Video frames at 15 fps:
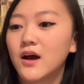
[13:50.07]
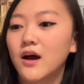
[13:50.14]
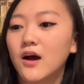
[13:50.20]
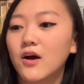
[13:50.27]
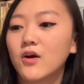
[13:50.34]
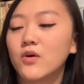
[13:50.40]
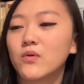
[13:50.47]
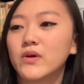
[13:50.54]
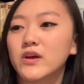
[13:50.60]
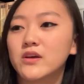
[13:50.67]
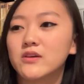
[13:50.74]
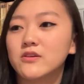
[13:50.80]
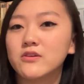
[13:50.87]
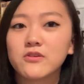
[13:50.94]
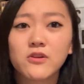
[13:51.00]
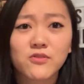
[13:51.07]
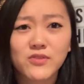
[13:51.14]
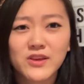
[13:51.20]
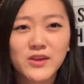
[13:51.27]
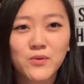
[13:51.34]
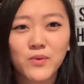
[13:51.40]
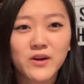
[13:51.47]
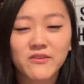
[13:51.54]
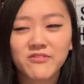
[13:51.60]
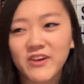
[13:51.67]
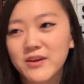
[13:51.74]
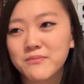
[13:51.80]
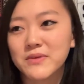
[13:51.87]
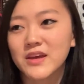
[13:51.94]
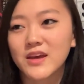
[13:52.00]
oh, you don't really want to
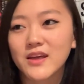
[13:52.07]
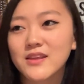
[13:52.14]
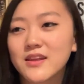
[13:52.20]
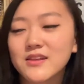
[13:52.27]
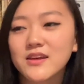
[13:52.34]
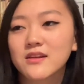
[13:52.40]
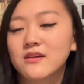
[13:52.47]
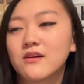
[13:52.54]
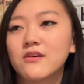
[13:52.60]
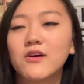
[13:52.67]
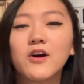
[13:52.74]
fight me, and then they'd go,